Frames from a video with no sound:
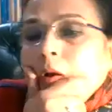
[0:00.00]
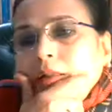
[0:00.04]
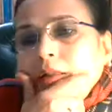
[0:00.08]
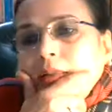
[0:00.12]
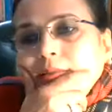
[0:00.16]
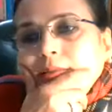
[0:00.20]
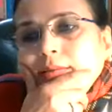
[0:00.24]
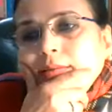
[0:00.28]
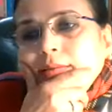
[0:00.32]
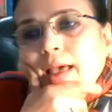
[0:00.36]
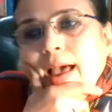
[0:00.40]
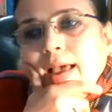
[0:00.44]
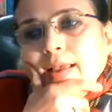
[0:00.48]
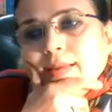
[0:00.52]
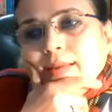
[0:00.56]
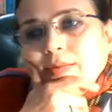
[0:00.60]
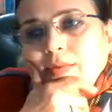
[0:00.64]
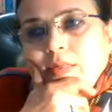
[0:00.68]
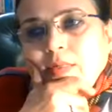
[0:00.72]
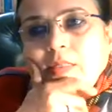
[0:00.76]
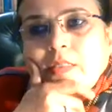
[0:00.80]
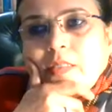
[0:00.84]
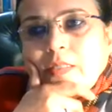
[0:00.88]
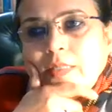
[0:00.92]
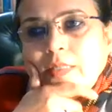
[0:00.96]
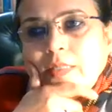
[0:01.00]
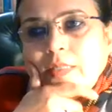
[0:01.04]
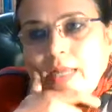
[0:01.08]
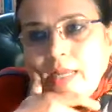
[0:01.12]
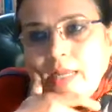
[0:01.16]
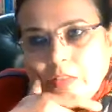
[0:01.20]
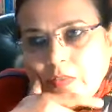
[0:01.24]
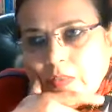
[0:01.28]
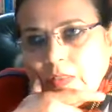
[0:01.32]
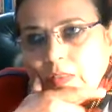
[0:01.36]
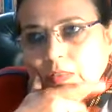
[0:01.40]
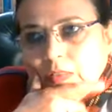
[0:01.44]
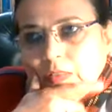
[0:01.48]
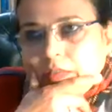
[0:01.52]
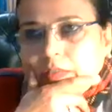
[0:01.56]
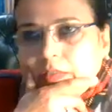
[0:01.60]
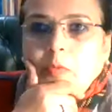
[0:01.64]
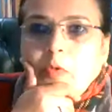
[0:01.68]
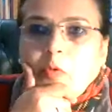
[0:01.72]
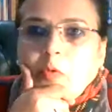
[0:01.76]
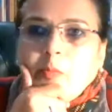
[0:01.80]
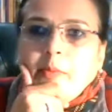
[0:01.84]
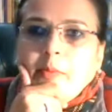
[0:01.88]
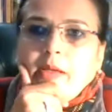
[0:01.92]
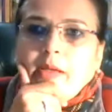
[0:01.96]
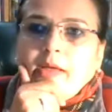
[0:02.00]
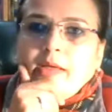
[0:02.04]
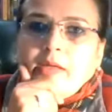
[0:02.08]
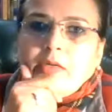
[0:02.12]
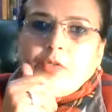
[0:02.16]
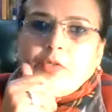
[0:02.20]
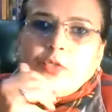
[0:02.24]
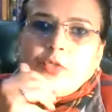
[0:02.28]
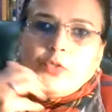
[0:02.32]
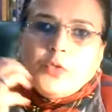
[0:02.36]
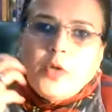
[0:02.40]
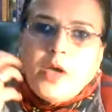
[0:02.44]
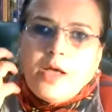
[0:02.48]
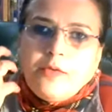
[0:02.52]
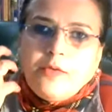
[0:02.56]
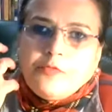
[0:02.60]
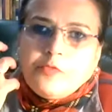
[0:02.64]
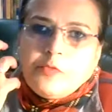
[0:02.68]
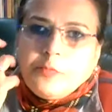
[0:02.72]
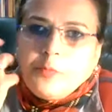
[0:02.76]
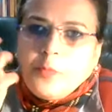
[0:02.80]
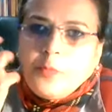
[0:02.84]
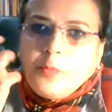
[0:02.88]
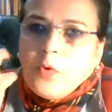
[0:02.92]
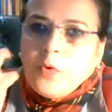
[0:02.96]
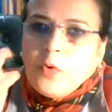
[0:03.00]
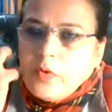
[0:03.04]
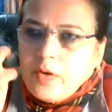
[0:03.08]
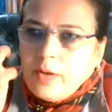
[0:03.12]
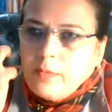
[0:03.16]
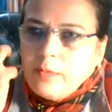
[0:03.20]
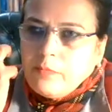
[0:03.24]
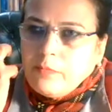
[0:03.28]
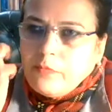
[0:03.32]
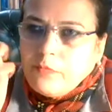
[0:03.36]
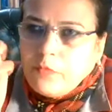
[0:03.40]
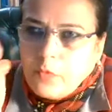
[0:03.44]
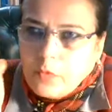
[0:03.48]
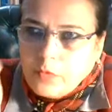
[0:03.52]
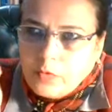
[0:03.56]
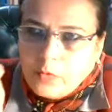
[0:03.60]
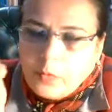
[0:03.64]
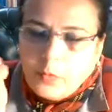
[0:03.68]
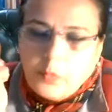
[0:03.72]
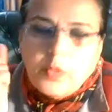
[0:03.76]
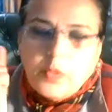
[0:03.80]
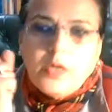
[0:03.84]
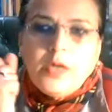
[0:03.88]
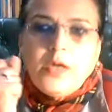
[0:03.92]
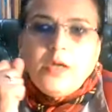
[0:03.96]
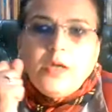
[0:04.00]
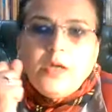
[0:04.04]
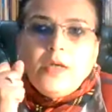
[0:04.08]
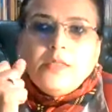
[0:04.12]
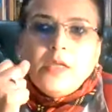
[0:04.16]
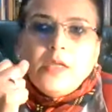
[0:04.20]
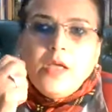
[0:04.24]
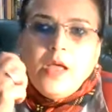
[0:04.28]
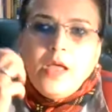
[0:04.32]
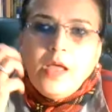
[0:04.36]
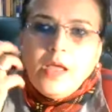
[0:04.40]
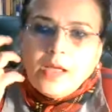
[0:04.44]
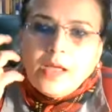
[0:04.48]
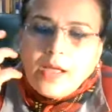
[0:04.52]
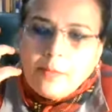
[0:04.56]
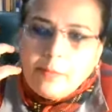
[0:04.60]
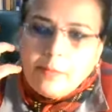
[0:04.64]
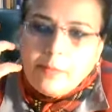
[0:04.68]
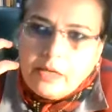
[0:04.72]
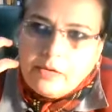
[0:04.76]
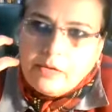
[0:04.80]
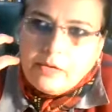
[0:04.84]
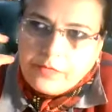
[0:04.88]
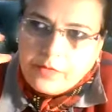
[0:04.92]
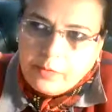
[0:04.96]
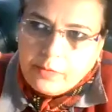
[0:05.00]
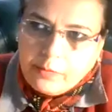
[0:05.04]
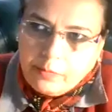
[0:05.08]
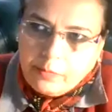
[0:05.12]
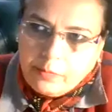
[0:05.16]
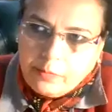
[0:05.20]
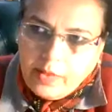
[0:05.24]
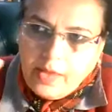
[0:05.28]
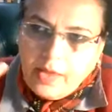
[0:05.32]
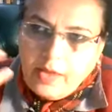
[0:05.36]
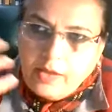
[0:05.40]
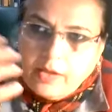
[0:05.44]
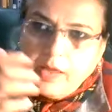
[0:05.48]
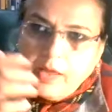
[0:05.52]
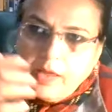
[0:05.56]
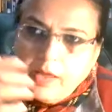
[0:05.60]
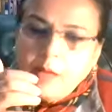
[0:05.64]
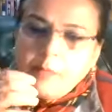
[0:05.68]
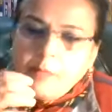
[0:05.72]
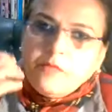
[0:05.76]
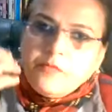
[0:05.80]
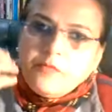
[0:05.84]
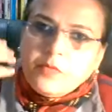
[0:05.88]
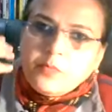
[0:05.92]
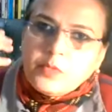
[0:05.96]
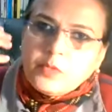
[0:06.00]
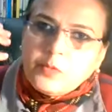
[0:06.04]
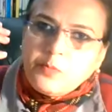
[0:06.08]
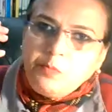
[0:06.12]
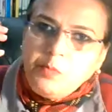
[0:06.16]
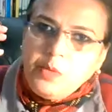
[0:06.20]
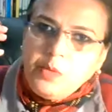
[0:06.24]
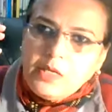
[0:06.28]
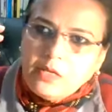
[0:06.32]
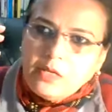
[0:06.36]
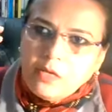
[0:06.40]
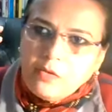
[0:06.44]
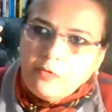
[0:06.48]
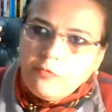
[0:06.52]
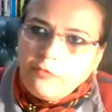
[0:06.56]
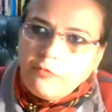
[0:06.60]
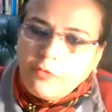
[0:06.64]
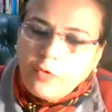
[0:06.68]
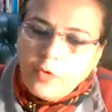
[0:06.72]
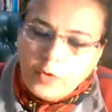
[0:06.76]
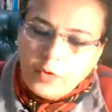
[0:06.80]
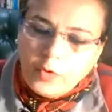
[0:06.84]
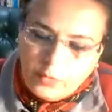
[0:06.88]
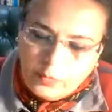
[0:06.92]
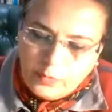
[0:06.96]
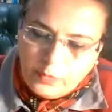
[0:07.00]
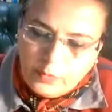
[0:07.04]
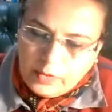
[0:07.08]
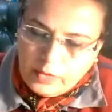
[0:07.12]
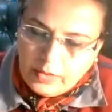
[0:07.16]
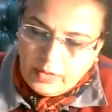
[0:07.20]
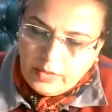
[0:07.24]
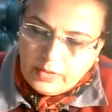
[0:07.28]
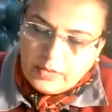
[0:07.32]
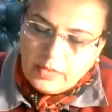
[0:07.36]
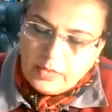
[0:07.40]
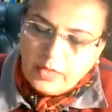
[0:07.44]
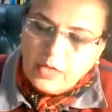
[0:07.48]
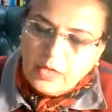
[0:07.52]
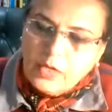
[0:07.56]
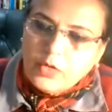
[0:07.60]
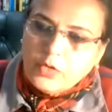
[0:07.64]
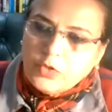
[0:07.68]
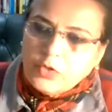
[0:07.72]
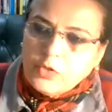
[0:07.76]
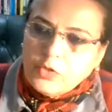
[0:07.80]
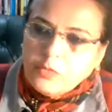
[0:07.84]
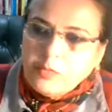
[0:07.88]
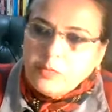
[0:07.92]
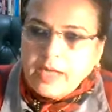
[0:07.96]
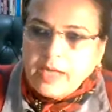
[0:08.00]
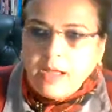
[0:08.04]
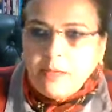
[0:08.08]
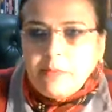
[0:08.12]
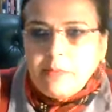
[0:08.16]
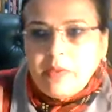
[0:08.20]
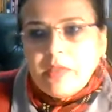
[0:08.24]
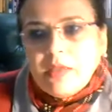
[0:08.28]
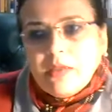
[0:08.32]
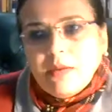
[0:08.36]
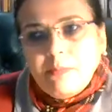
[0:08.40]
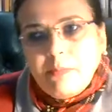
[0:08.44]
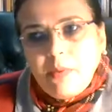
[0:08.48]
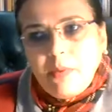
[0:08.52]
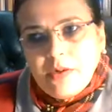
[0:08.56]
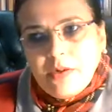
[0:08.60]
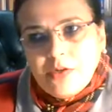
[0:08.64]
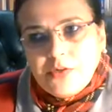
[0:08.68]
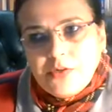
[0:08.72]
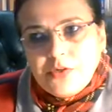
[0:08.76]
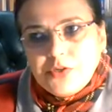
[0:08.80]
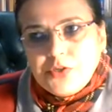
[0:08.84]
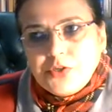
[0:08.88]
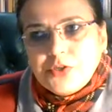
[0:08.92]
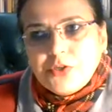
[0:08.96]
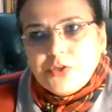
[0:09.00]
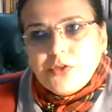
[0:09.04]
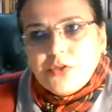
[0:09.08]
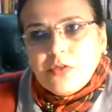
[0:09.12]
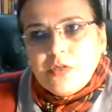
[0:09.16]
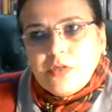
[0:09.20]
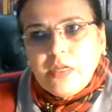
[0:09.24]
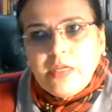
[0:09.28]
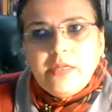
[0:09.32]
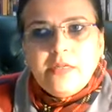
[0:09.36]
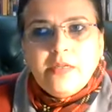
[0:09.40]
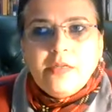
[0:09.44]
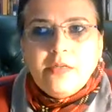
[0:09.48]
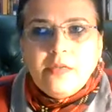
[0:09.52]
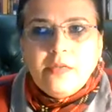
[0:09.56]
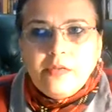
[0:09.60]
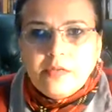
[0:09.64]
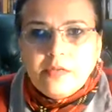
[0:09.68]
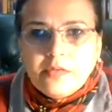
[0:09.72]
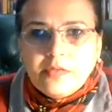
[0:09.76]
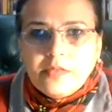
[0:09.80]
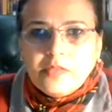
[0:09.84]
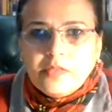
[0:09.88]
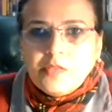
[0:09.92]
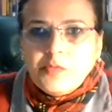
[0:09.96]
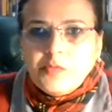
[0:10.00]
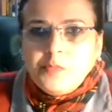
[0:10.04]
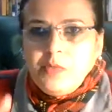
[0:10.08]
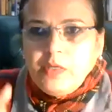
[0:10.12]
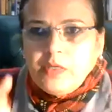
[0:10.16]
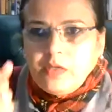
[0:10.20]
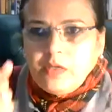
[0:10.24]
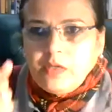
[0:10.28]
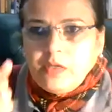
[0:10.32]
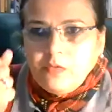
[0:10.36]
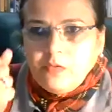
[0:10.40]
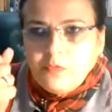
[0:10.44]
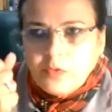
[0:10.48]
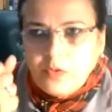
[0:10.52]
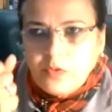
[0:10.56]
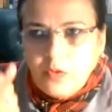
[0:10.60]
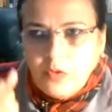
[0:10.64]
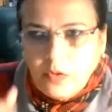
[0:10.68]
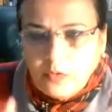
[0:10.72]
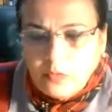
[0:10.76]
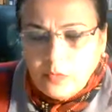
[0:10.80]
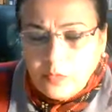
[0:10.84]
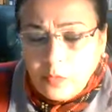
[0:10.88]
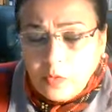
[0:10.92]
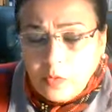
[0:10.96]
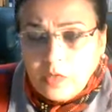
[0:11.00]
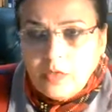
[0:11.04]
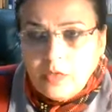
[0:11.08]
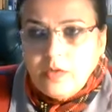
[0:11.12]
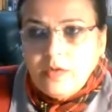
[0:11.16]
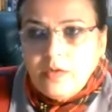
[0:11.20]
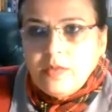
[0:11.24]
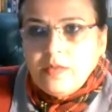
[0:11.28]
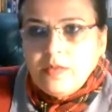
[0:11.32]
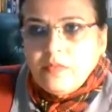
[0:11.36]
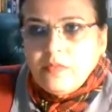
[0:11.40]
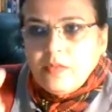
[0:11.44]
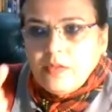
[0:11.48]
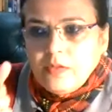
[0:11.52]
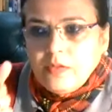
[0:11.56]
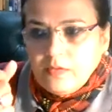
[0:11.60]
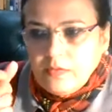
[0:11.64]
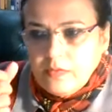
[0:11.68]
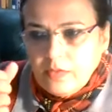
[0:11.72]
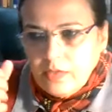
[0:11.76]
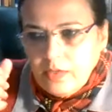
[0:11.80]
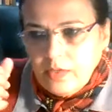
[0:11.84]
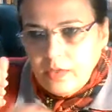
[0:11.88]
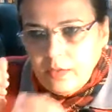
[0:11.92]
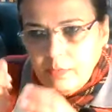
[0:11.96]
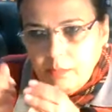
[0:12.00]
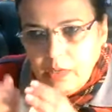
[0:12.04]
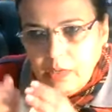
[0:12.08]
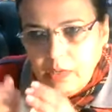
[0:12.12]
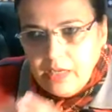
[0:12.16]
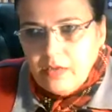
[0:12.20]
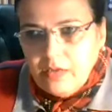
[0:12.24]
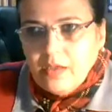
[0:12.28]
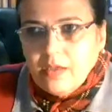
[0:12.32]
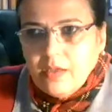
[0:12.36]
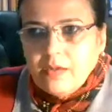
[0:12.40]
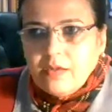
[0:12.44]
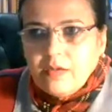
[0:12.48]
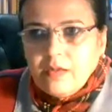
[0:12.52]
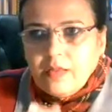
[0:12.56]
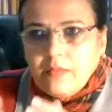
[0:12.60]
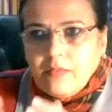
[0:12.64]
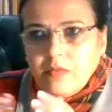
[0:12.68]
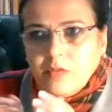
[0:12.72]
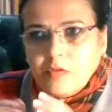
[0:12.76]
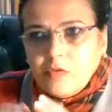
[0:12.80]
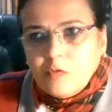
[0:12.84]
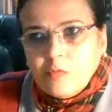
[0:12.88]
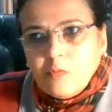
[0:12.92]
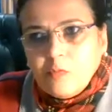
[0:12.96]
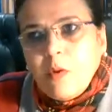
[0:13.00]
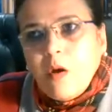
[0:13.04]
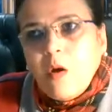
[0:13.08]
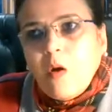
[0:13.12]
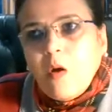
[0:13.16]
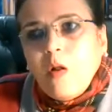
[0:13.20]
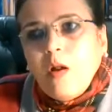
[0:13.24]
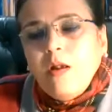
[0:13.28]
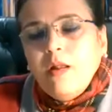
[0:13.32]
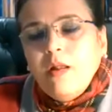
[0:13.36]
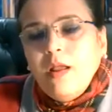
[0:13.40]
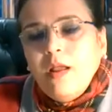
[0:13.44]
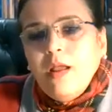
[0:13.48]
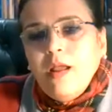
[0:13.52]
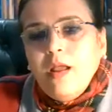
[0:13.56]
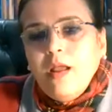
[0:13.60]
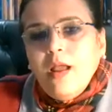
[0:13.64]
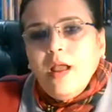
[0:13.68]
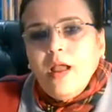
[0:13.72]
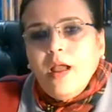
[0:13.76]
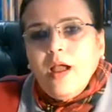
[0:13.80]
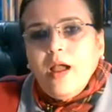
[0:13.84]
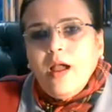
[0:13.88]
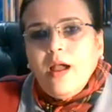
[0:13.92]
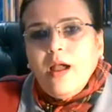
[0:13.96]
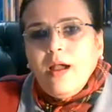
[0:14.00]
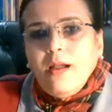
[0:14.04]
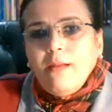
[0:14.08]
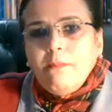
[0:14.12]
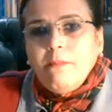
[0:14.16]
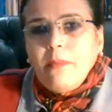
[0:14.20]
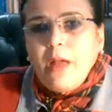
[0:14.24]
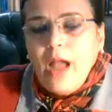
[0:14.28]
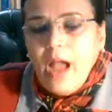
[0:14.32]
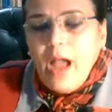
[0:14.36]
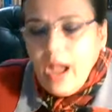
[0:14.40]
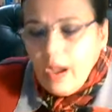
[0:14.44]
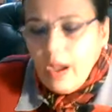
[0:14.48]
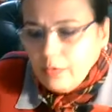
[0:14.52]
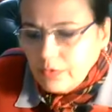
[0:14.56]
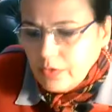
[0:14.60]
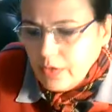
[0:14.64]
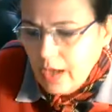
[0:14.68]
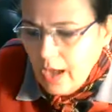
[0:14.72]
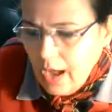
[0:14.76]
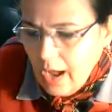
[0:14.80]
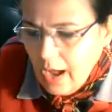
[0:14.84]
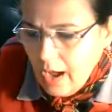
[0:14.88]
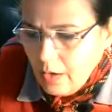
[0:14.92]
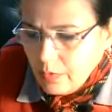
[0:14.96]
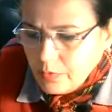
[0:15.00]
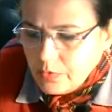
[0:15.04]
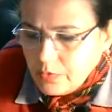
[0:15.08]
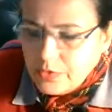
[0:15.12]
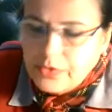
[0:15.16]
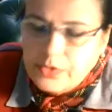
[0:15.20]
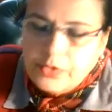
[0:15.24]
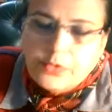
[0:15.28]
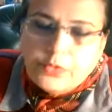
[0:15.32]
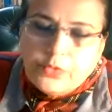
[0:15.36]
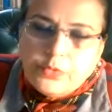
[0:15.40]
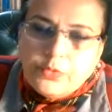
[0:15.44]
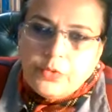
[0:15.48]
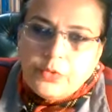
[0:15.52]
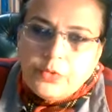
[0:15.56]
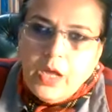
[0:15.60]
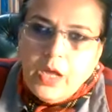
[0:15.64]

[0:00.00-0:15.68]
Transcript: innings as an international diplomat. You have spoken up for the world. Coming from there, coming from speaking for the world to becoming a politician in India and speaking for the local and the immediate and the small, how did you,